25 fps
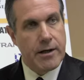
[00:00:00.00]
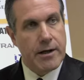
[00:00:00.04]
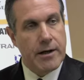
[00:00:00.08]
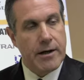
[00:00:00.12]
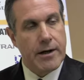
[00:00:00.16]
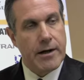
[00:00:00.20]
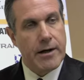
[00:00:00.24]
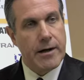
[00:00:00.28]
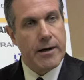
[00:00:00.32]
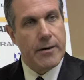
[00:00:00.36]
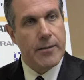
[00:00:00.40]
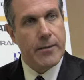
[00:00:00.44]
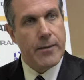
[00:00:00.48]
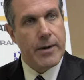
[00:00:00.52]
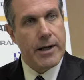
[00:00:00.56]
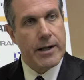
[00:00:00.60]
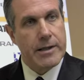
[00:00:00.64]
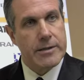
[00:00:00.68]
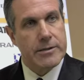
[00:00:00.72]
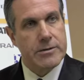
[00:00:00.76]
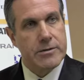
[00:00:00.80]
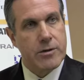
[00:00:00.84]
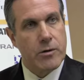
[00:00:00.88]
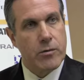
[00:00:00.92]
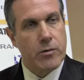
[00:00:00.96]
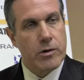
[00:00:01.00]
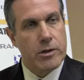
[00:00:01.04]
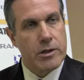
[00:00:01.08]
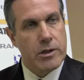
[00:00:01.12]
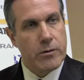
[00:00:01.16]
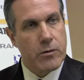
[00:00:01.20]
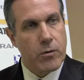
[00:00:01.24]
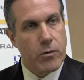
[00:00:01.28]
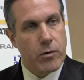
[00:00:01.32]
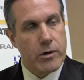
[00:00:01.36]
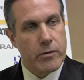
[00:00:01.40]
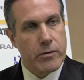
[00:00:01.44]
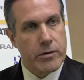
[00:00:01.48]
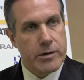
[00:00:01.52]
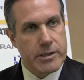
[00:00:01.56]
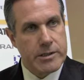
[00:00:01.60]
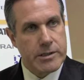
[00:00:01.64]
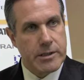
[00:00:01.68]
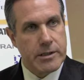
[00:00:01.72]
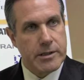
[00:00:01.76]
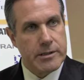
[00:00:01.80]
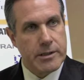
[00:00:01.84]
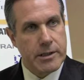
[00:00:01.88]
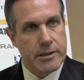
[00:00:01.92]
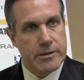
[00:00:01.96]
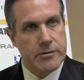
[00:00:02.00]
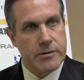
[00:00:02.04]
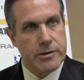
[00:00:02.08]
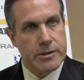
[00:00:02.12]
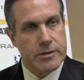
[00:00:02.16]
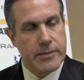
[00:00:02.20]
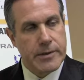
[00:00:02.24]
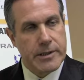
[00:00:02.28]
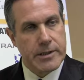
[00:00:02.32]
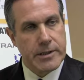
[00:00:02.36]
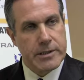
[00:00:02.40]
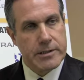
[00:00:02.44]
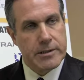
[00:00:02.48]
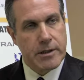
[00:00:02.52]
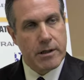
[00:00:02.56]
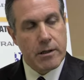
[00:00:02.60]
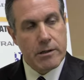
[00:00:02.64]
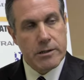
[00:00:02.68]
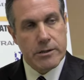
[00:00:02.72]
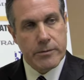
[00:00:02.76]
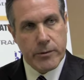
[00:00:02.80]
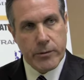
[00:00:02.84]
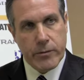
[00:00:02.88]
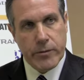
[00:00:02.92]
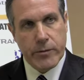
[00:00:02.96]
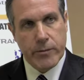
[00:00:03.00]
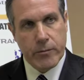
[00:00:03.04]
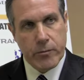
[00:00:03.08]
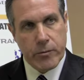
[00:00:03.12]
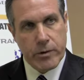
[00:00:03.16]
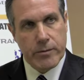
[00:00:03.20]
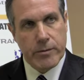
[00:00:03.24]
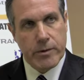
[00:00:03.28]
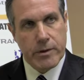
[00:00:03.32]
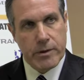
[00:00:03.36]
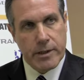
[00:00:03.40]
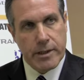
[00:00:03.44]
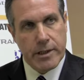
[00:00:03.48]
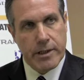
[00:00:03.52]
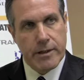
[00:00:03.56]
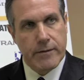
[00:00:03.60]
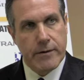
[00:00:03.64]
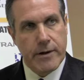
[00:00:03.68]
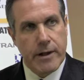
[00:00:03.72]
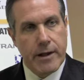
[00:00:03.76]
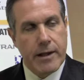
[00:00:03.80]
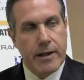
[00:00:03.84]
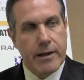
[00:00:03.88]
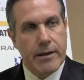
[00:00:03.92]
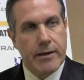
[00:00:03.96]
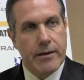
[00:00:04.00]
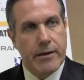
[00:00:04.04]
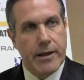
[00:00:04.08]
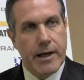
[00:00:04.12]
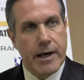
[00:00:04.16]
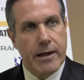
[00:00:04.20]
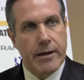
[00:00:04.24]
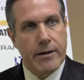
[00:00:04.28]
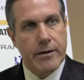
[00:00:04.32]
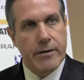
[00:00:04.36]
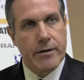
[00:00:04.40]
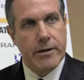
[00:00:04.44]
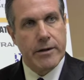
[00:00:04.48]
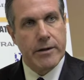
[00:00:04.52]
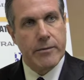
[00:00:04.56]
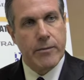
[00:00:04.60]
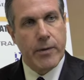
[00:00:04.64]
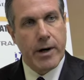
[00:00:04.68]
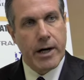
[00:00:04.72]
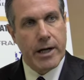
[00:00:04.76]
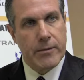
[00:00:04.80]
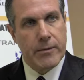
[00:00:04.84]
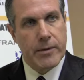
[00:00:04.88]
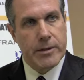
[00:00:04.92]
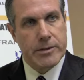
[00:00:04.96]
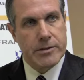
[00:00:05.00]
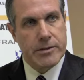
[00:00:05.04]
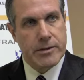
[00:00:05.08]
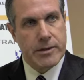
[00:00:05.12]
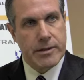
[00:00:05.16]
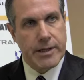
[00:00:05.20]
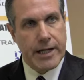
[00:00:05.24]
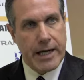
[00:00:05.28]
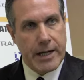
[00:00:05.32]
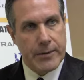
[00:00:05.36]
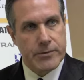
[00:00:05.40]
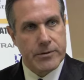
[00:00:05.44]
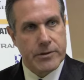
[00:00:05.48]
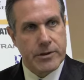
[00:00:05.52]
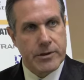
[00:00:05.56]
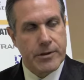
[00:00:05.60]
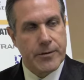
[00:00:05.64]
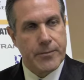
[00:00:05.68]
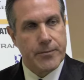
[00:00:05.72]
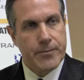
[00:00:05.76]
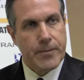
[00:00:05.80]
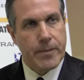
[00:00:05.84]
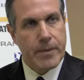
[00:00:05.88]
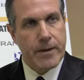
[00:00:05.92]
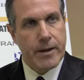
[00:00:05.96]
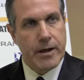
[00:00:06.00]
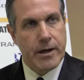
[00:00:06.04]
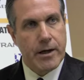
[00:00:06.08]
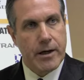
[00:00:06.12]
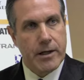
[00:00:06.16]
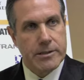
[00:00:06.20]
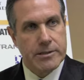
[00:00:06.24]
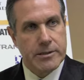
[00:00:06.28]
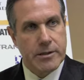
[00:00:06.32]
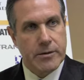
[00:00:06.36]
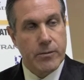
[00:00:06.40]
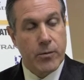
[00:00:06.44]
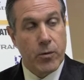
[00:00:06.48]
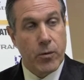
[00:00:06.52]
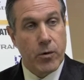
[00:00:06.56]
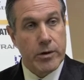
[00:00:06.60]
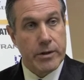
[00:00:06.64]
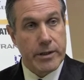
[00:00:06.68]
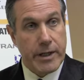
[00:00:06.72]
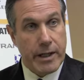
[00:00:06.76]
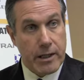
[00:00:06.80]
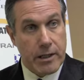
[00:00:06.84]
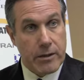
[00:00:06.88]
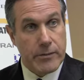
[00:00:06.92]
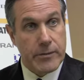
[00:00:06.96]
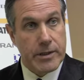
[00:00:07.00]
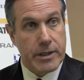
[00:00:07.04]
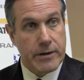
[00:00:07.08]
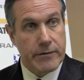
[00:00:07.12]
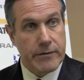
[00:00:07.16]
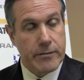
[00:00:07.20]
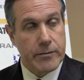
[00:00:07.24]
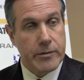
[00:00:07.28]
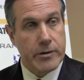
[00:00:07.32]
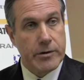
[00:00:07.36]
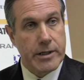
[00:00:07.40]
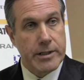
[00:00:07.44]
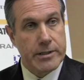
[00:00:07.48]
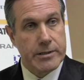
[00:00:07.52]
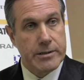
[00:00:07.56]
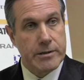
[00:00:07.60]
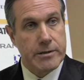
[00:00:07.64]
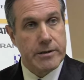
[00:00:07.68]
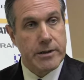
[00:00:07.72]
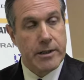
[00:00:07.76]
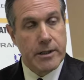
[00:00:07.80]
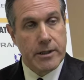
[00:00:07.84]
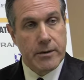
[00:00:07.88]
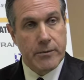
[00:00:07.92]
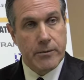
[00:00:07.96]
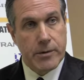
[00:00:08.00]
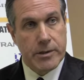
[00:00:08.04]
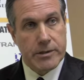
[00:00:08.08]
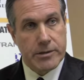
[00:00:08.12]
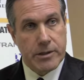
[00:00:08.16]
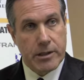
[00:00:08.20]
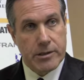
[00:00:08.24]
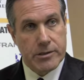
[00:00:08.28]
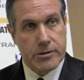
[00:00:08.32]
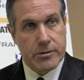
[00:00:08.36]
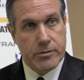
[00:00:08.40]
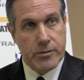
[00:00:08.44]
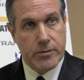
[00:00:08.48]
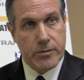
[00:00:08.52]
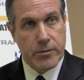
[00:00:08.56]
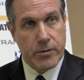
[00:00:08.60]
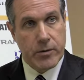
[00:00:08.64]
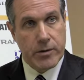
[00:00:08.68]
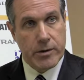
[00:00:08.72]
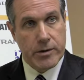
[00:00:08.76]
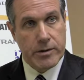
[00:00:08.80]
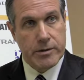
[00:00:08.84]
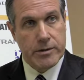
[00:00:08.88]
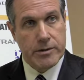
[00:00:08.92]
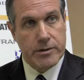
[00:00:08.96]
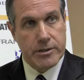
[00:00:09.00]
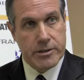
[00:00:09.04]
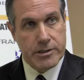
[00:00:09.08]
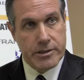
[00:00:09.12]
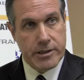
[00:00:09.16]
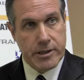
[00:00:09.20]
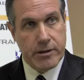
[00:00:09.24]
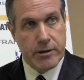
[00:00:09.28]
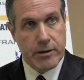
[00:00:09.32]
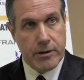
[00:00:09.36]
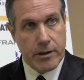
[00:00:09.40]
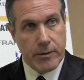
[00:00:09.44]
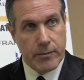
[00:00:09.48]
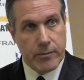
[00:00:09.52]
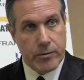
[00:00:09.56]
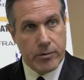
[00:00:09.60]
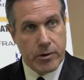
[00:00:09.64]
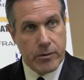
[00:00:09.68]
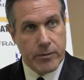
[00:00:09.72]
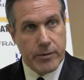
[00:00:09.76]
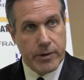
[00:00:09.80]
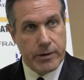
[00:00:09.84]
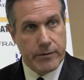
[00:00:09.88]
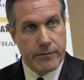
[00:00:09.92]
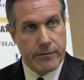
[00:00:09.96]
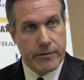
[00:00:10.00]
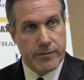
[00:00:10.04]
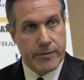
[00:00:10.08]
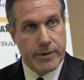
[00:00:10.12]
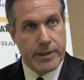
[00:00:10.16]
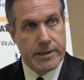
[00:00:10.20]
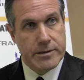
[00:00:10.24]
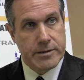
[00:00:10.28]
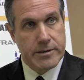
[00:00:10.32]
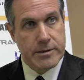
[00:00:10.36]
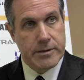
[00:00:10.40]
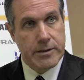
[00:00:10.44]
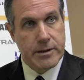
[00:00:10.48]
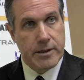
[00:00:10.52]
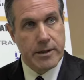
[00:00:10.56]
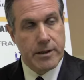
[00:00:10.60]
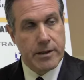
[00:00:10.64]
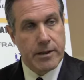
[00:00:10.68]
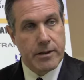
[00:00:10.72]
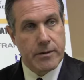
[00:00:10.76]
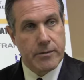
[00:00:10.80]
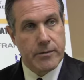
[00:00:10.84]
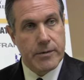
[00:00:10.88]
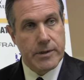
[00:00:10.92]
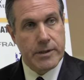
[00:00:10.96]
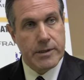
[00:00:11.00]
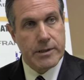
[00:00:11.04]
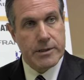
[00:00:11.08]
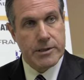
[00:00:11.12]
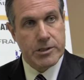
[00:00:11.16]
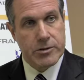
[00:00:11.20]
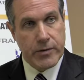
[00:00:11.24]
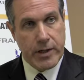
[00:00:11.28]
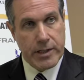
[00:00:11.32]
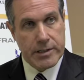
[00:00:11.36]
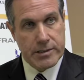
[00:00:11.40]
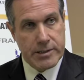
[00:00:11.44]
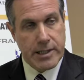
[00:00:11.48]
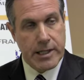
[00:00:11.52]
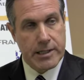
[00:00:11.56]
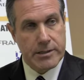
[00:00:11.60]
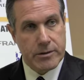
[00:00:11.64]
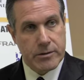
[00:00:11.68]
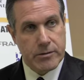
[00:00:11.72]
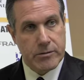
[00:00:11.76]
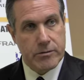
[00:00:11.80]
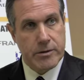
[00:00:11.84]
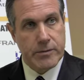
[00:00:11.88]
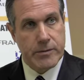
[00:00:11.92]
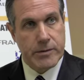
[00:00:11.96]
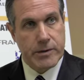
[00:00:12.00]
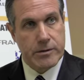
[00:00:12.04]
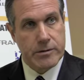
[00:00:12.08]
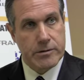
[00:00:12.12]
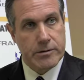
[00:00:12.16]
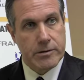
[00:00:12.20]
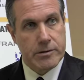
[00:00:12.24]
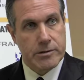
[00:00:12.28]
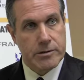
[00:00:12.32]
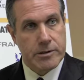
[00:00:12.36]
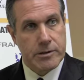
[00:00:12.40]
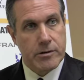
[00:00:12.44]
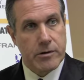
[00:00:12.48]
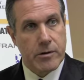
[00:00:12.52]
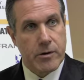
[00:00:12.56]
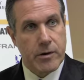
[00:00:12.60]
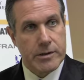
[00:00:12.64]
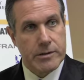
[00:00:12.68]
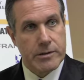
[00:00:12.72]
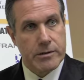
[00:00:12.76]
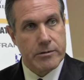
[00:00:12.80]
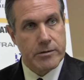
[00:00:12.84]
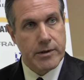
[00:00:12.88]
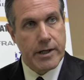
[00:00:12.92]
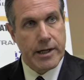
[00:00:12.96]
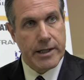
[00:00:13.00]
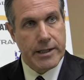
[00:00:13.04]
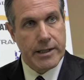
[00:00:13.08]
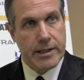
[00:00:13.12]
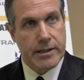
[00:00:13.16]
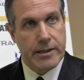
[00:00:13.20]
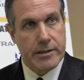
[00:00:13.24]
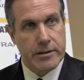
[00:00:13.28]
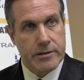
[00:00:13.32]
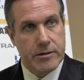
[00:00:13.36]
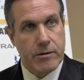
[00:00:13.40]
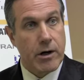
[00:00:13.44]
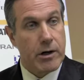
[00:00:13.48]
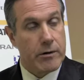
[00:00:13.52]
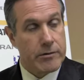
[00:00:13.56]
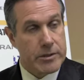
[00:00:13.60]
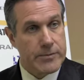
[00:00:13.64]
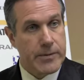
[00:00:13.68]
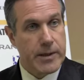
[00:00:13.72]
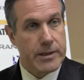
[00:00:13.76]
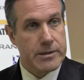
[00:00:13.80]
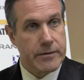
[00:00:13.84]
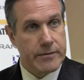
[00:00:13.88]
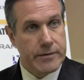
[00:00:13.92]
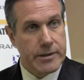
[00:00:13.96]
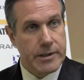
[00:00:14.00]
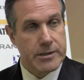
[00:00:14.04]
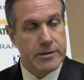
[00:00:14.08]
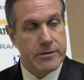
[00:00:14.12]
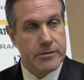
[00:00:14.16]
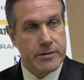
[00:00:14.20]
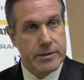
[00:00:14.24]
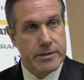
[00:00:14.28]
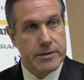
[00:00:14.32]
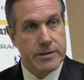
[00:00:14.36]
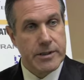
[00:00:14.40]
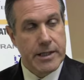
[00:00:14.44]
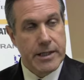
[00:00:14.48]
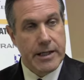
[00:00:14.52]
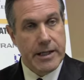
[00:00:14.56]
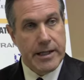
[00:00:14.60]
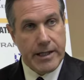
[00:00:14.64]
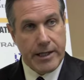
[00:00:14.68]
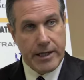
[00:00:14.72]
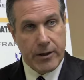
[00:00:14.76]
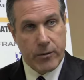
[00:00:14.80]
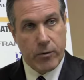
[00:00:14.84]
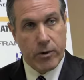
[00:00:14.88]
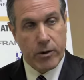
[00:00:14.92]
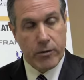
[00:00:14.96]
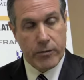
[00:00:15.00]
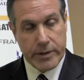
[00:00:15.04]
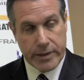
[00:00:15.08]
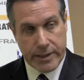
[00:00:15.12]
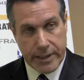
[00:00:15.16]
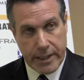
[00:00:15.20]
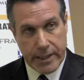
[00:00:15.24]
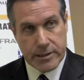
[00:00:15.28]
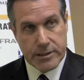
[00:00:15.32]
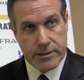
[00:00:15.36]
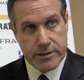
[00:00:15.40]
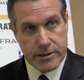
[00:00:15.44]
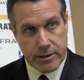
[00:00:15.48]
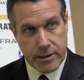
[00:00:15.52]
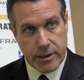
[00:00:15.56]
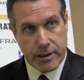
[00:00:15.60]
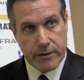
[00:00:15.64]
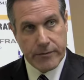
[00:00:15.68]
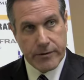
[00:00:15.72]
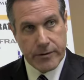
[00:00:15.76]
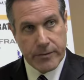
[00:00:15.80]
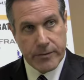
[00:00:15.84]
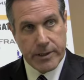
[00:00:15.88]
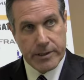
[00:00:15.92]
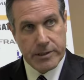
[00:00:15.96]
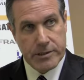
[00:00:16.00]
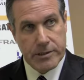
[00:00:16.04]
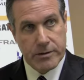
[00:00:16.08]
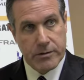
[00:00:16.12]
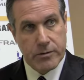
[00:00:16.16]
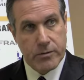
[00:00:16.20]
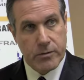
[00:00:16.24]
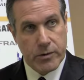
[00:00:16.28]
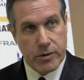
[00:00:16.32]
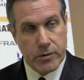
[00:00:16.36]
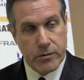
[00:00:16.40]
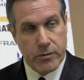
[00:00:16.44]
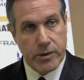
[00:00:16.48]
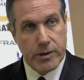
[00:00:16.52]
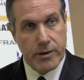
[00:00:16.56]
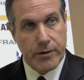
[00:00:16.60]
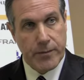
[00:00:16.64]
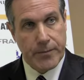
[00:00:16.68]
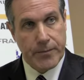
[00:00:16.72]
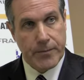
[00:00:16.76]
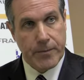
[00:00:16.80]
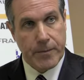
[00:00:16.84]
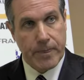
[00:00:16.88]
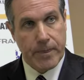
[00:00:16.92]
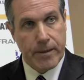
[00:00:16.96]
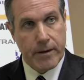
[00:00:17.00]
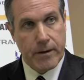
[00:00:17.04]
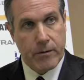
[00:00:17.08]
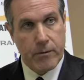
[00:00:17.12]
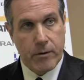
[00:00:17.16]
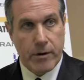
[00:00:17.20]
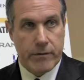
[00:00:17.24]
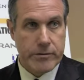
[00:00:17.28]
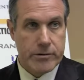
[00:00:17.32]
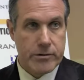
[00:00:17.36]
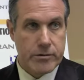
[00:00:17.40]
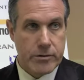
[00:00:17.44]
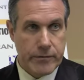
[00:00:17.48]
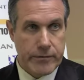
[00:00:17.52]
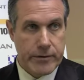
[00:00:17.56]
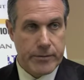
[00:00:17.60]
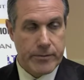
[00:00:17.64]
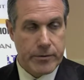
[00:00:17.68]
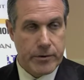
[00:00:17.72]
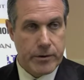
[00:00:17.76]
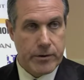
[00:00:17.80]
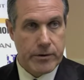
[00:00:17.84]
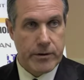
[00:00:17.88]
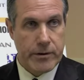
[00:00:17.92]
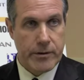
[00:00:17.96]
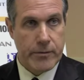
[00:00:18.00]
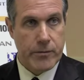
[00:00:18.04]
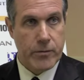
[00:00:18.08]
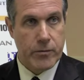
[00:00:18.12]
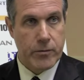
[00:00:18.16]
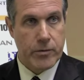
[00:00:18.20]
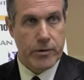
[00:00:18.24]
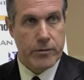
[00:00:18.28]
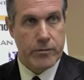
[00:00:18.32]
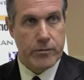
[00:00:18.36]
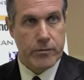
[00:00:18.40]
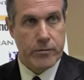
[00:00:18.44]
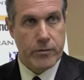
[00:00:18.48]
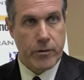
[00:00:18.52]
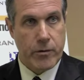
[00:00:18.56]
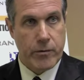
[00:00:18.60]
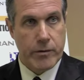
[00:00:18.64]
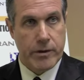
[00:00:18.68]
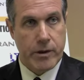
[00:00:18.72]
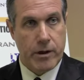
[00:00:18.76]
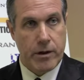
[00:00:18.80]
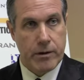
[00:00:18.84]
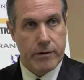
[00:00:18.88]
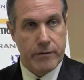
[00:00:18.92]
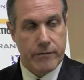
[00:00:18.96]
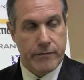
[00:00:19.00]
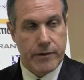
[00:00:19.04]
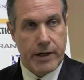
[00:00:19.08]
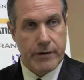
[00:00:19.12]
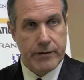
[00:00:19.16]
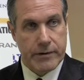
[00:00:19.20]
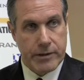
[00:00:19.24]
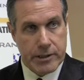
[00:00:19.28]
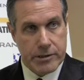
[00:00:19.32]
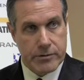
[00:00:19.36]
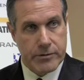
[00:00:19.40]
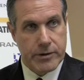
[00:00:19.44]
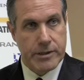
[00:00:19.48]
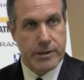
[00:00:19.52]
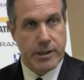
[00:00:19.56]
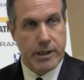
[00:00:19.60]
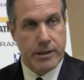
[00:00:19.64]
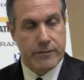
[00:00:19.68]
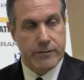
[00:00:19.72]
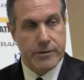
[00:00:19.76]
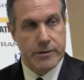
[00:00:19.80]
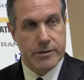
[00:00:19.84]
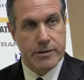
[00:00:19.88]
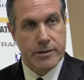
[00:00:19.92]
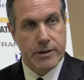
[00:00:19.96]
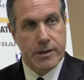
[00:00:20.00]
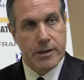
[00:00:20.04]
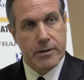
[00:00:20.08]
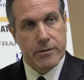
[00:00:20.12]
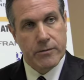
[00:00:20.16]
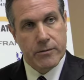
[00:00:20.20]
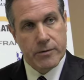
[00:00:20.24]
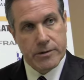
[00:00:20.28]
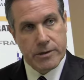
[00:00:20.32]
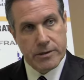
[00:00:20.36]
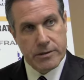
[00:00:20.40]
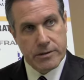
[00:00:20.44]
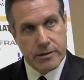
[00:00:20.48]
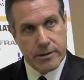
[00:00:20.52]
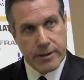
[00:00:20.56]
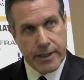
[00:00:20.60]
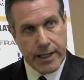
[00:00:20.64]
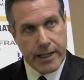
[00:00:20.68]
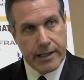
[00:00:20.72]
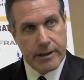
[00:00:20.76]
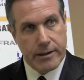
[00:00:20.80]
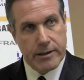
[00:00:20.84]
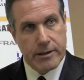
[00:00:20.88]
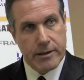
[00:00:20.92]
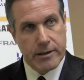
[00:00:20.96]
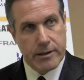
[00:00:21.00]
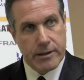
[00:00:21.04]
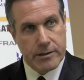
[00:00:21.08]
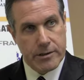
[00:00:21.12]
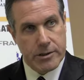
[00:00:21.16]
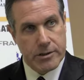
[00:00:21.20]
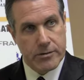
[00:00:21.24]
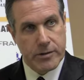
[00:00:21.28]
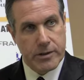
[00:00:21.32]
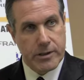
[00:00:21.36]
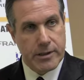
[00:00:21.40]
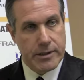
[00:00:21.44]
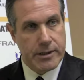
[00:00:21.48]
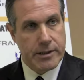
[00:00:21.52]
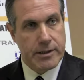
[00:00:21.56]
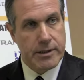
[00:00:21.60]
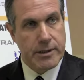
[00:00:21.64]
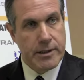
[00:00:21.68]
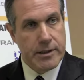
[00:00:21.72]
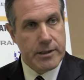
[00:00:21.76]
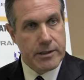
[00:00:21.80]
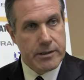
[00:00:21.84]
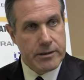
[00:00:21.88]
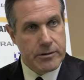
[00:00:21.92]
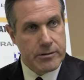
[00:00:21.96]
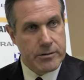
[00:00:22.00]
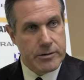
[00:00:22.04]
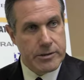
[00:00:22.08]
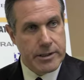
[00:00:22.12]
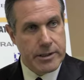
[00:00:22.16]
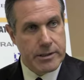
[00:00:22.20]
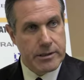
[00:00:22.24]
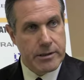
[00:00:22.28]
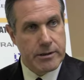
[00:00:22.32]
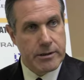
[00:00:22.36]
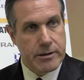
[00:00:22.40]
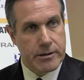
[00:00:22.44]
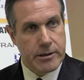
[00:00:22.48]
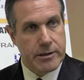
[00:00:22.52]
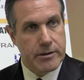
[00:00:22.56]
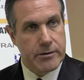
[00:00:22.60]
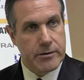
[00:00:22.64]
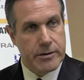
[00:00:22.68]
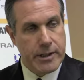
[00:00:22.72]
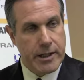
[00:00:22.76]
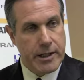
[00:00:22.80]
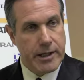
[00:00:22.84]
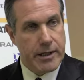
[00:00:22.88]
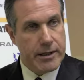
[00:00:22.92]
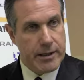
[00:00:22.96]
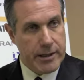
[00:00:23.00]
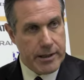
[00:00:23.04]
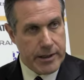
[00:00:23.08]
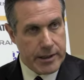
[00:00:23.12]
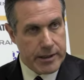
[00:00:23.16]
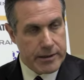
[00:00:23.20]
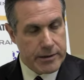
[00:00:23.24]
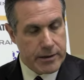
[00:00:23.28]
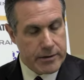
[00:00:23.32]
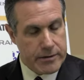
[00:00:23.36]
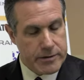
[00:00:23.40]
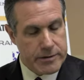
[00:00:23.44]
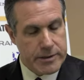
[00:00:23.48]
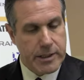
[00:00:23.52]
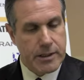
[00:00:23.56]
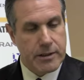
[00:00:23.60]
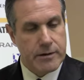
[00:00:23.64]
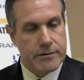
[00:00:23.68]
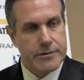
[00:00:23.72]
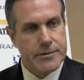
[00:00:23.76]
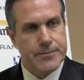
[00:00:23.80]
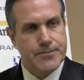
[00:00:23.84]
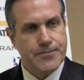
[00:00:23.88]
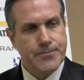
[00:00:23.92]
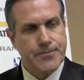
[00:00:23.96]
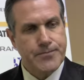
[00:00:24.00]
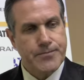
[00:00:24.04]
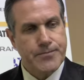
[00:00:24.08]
And so we're going to work with these other countries because ultimately we believe that the biometric capture is an important element of immigration, but it's also important to share appropriate information because transnational criminals are still going to try and get into our respective countries, and where we can share that information, we will. We have a terrific program with what we call the 5-Country Conference, which is Canada, Australia, New Zealand, the UK, and ourselves.